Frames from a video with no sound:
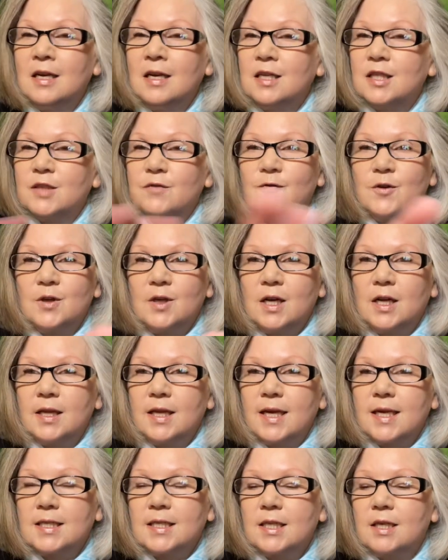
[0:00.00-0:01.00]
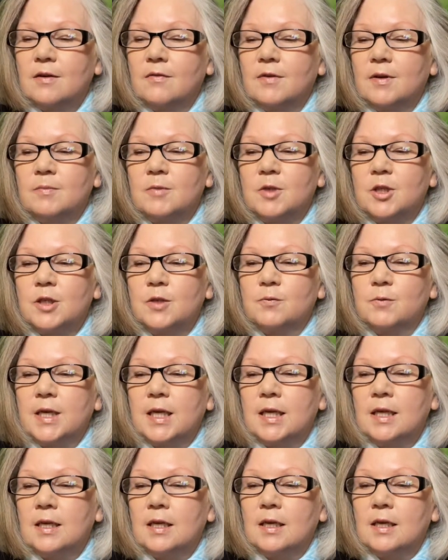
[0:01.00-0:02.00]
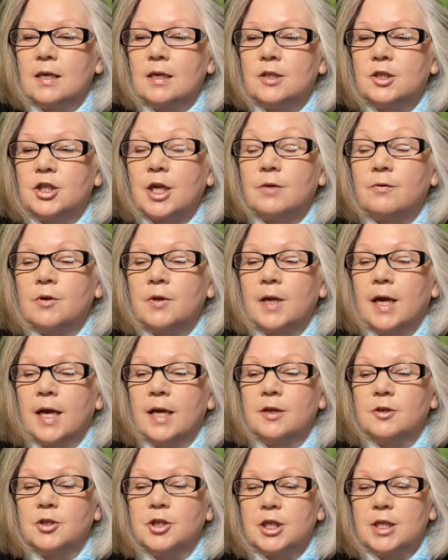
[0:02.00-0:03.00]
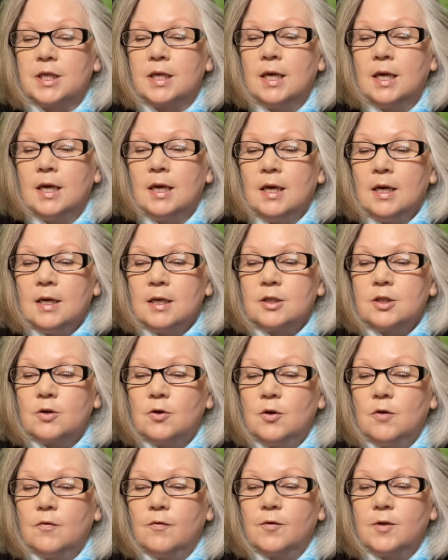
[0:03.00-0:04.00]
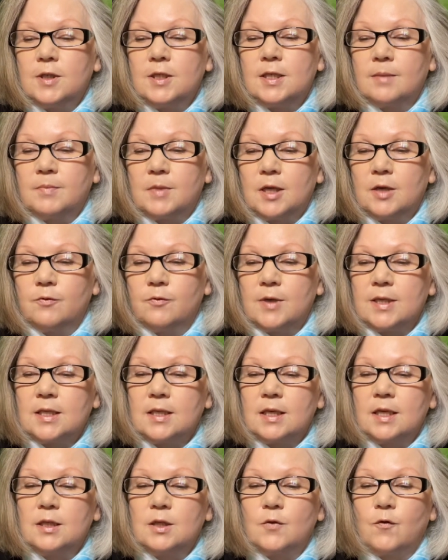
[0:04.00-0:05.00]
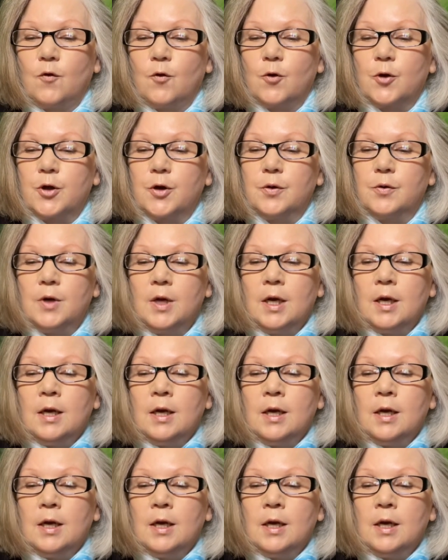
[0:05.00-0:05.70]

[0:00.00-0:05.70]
It's for the collective. I'm just reading the general energy, so hopefully something resonates for you.